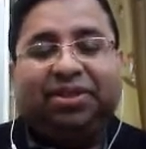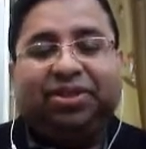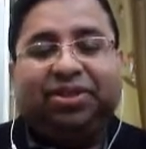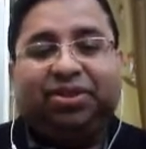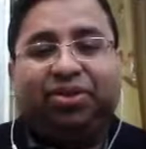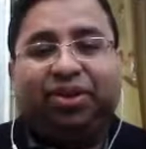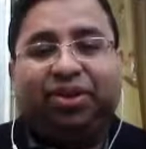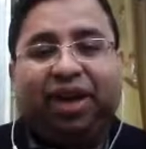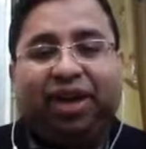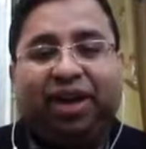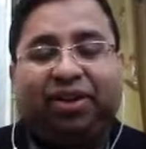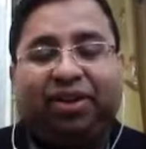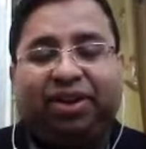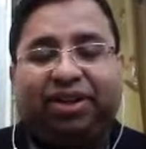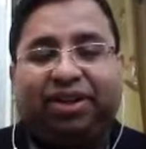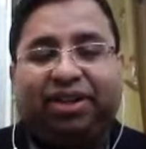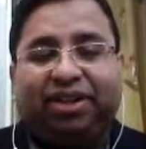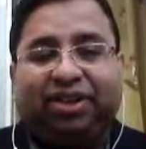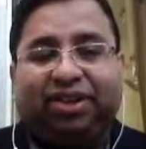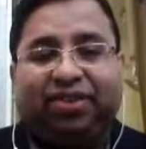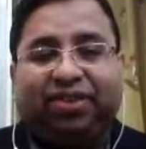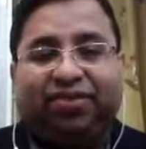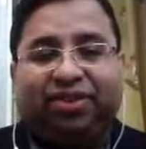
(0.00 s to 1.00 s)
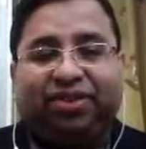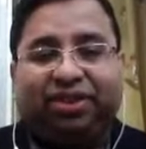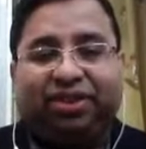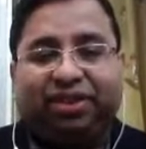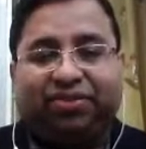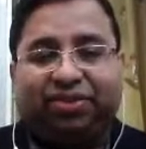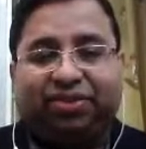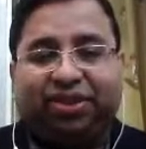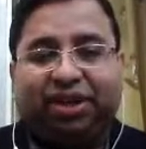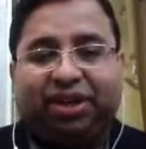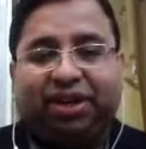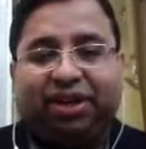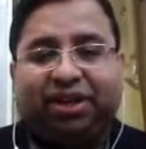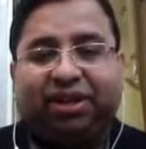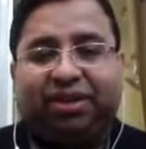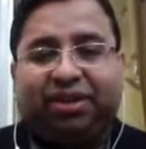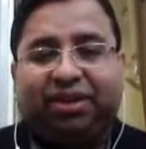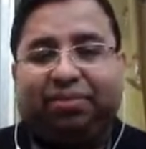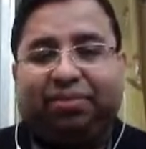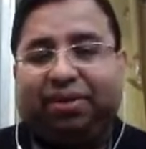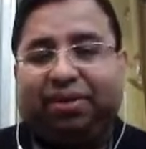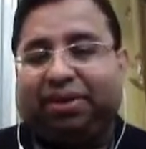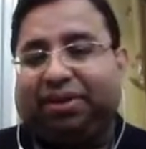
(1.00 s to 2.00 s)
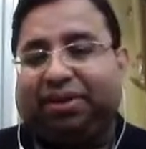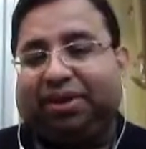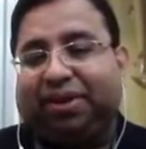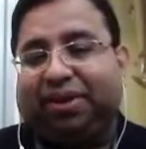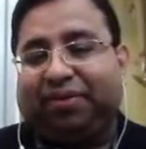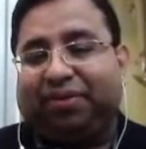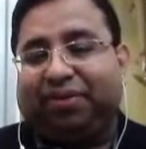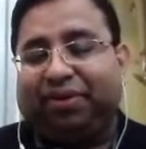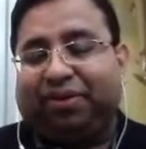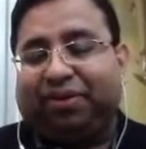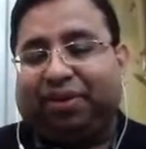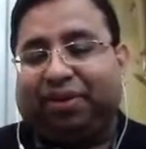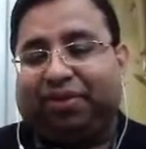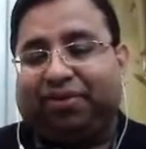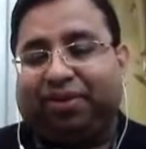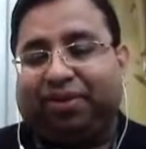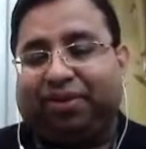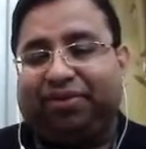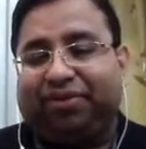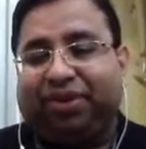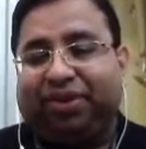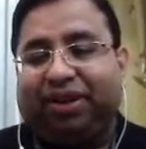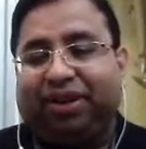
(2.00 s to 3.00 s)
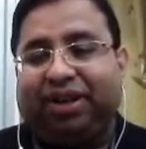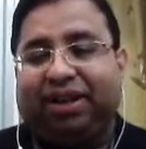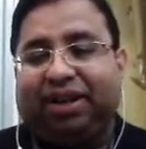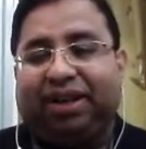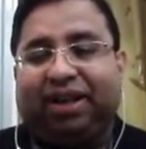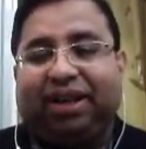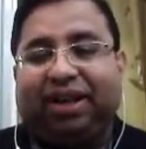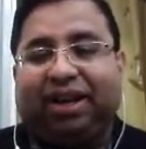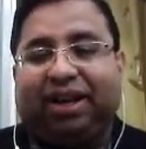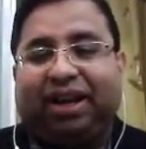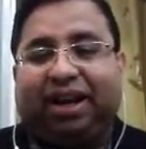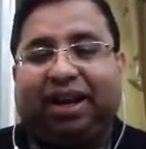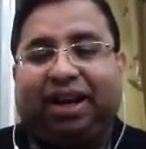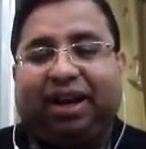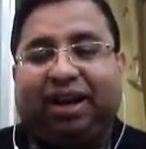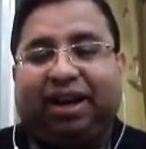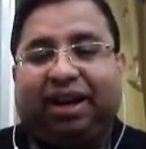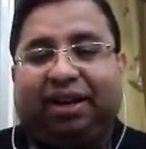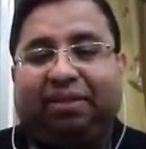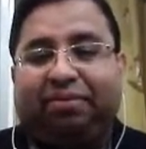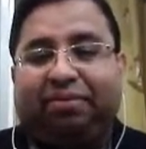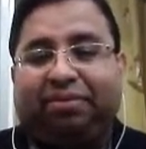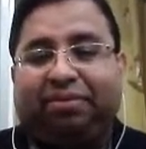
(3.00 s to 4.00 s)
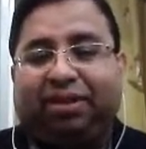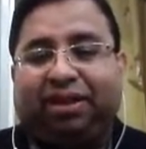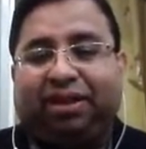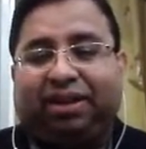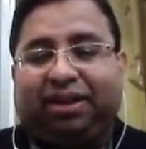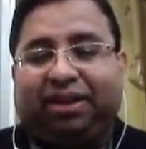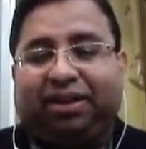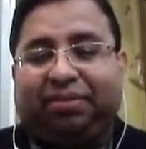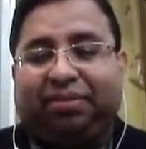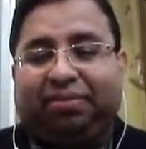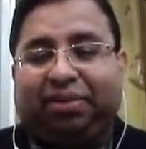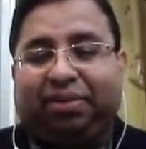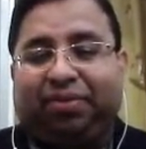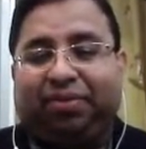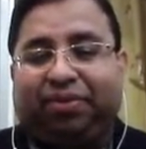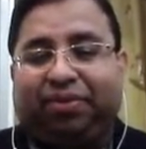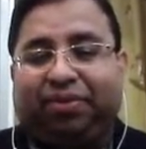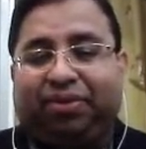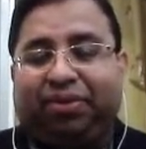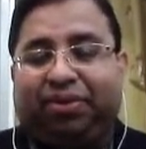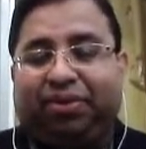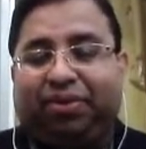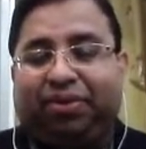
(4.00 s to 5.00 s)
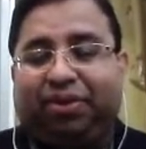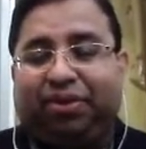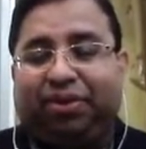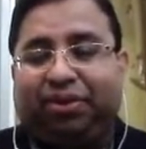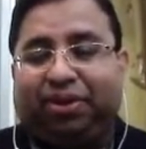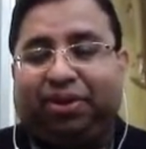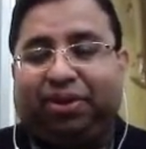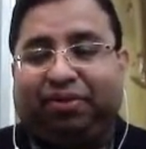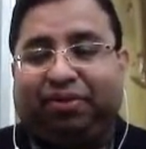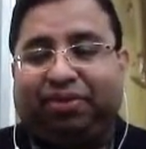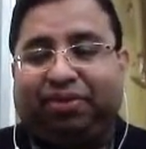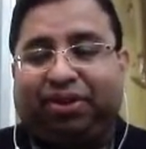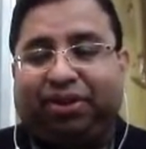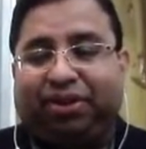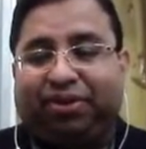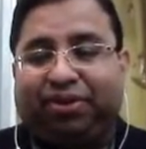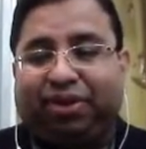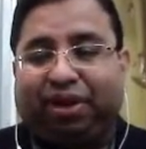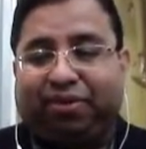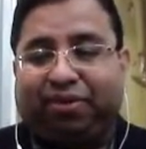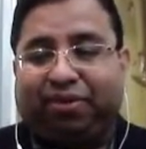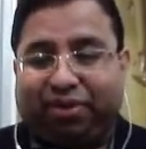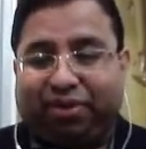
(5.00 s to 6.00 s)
So we like to design the conference abstract, but you have to confirm that before going to the abstract, we